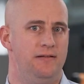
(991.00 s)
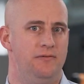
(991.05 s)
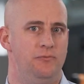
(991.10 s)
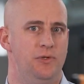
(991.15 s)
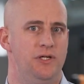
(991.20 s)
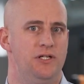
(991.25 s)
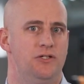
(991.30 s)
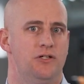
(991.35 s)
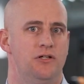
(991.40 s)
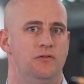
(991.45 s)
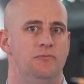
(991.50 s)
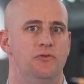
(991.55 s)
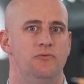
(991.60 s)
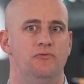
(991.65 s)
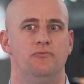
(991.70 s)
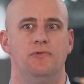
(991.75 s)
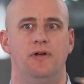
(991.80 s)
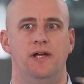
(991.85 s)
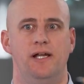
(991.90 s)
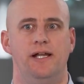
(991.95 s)
which can be
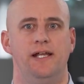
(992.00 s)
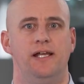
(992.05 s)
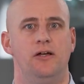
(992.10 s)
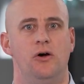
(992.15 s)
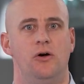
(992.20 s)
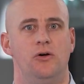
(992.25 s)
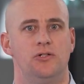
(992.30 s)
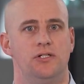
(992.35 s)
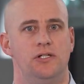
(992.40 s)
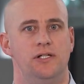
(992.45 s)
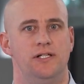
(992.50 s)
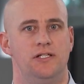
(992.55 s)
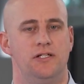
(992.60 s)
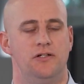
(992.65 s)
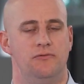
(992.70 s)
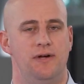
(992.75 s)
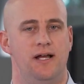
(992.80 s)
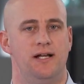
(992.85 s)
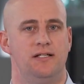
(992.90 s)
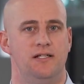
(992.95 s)
really costly to
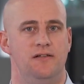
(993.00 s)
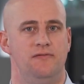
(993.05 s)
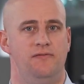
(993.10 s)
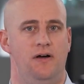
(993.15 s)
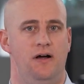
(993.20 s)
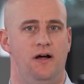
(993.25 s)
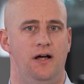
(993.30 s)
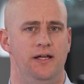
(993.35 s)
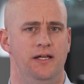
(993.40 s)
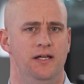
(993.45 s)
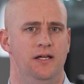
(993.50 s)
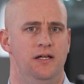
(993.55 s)
rectify.